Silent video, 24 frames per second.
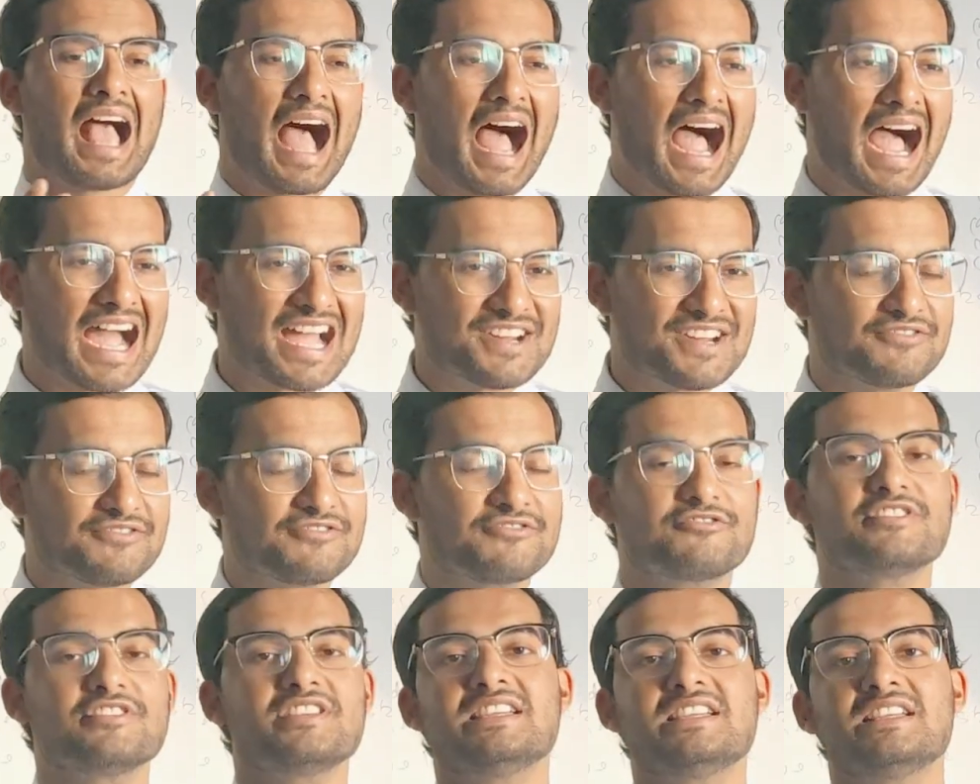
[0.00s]
I
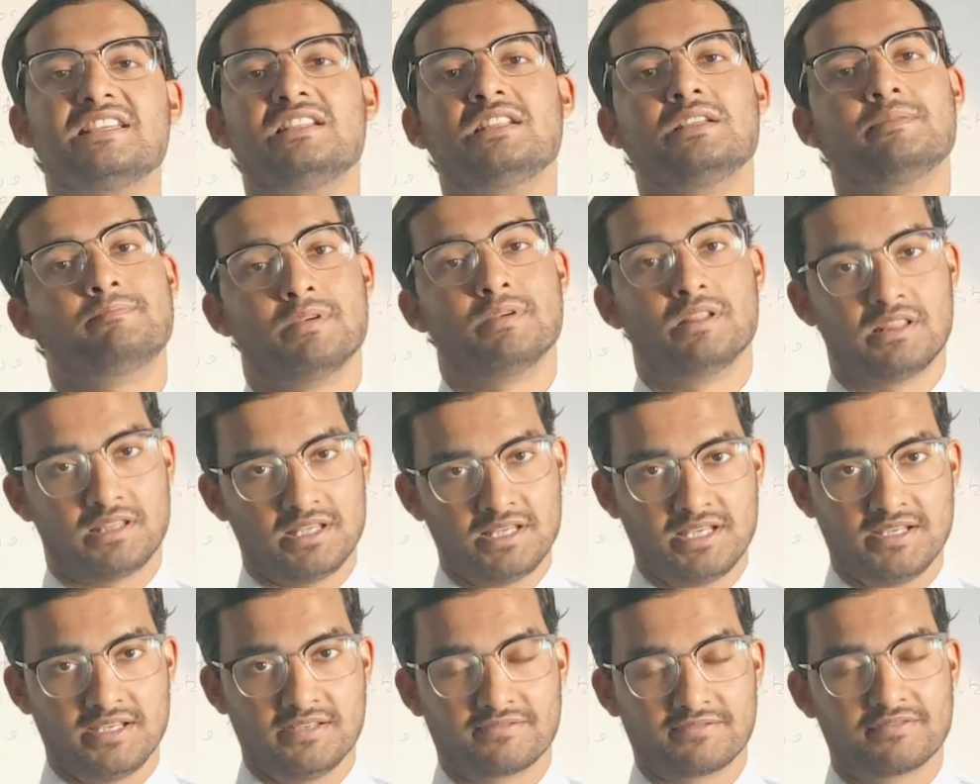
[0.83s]
really
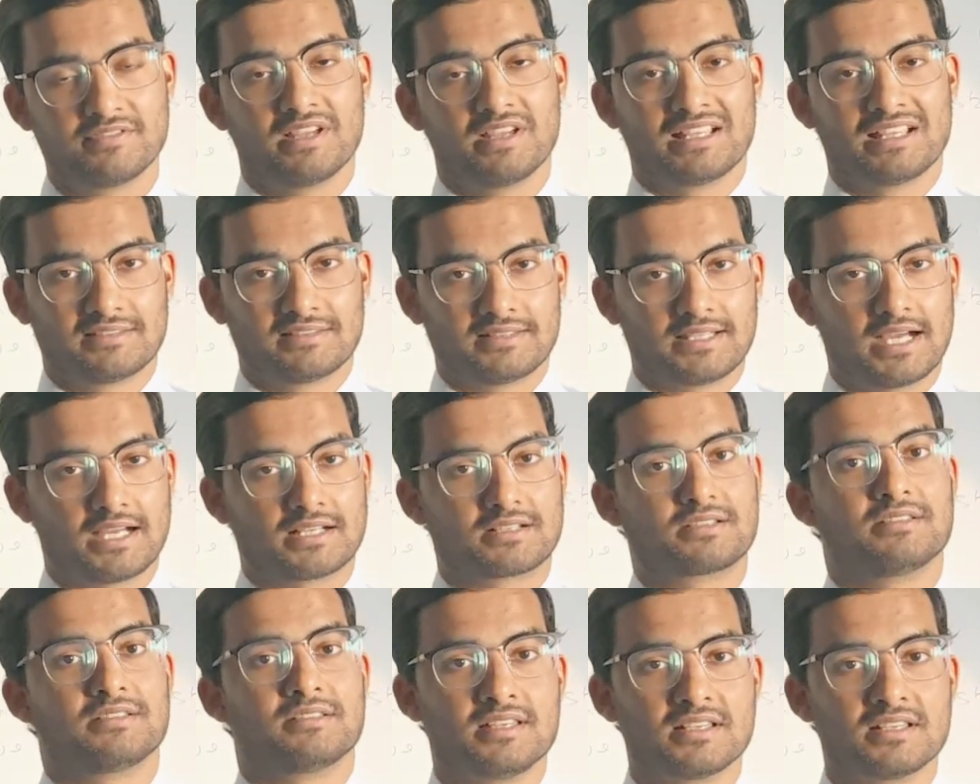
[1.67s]
believe
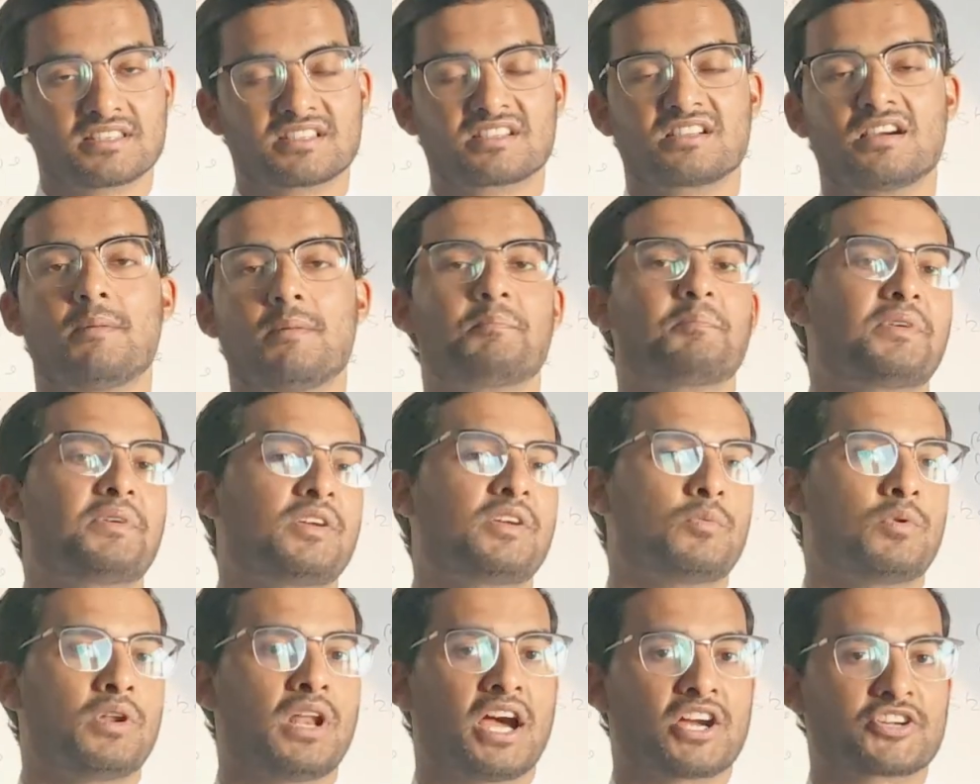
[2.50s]
that this company
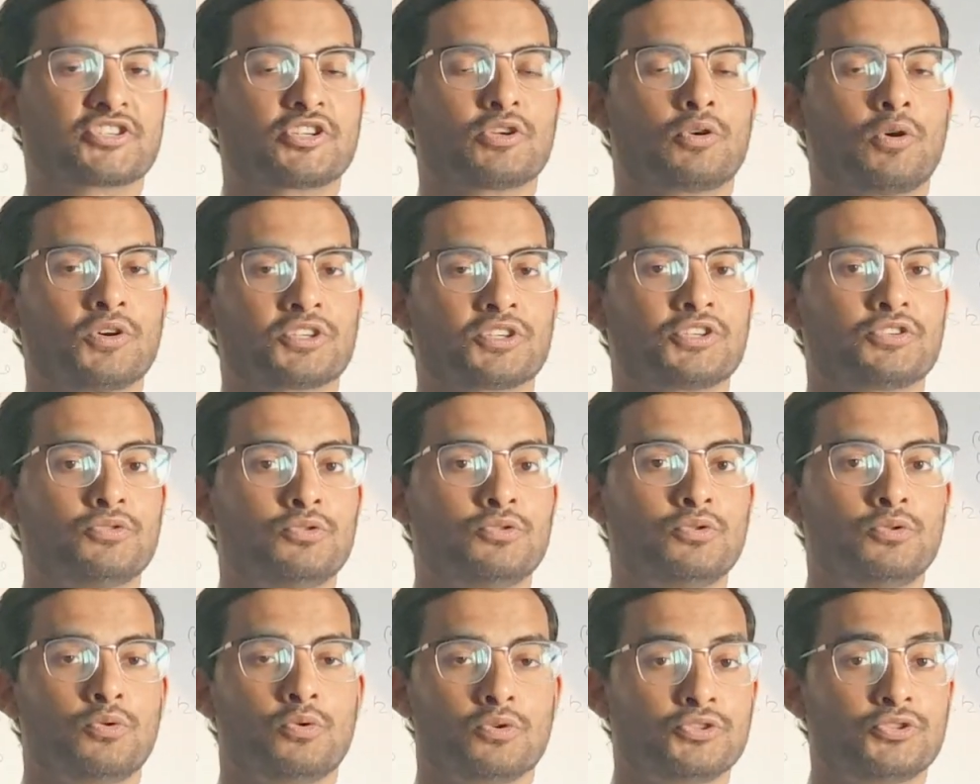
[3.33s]
will actually going
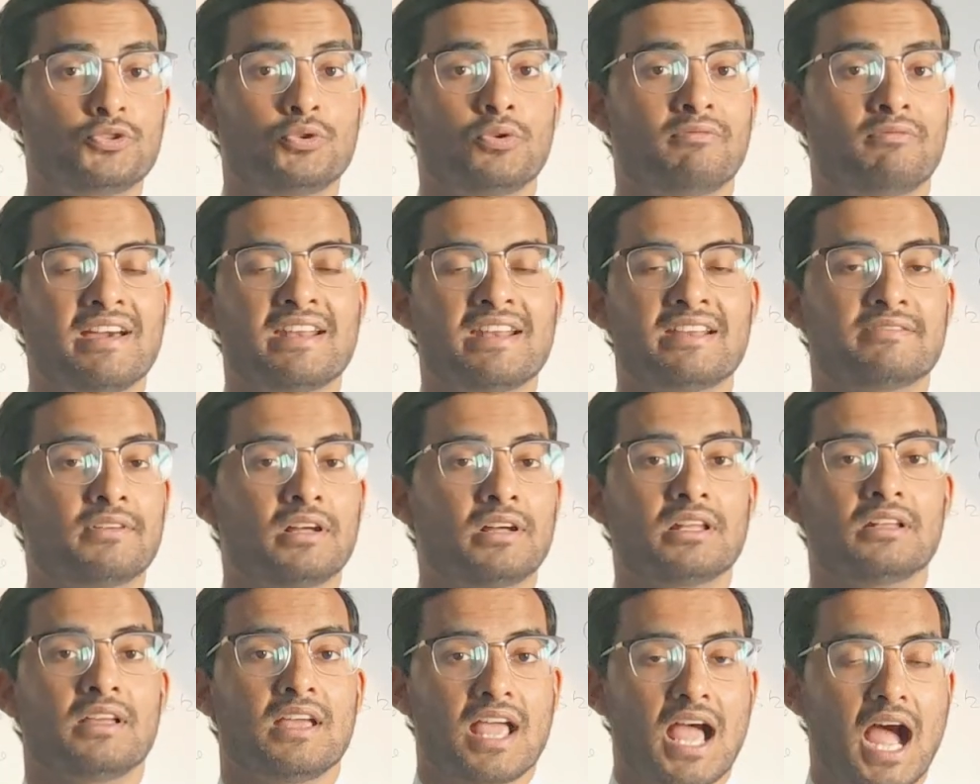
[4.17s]
to do very
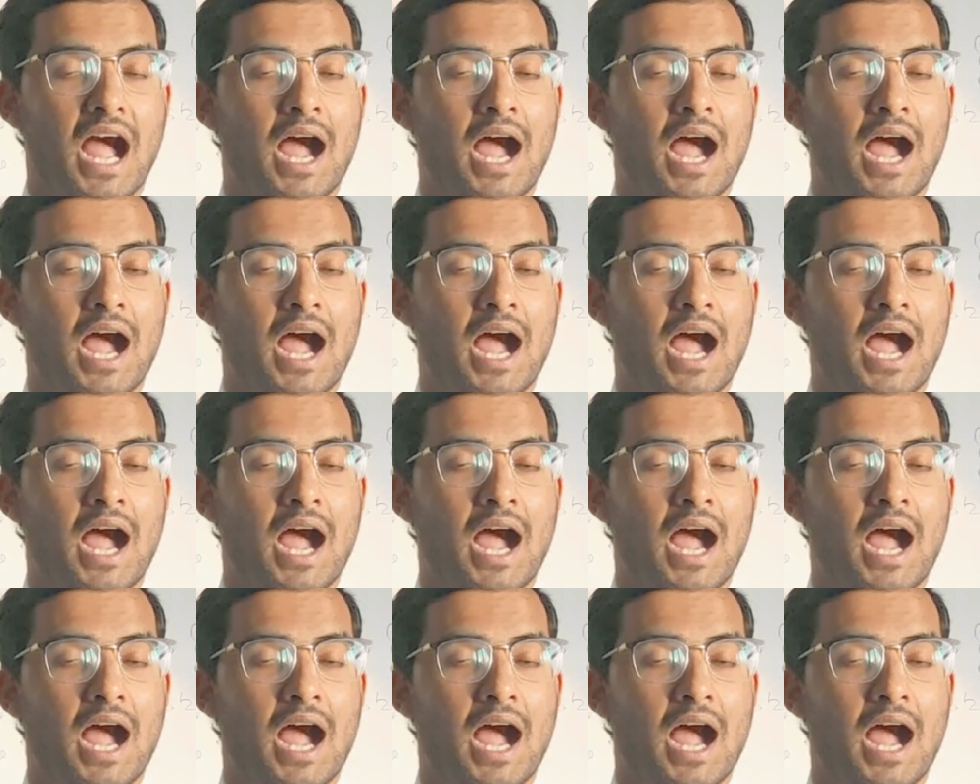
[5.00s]
well.